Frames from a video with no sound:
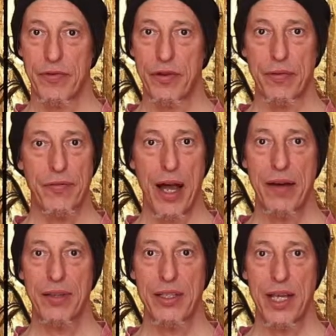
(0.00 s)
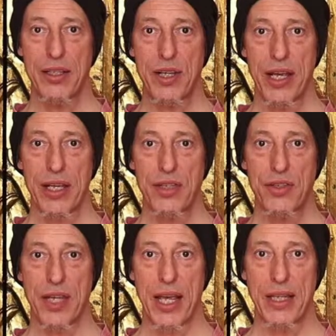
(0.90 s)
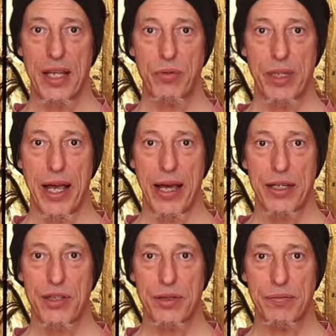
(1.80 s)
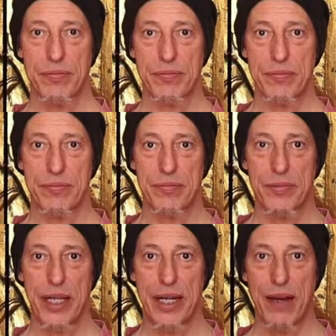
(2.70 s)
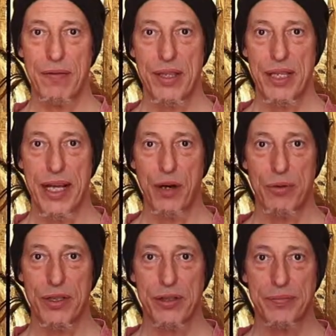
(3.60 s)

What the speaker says: for 5 to 10 seconds and then relax. Let everything out.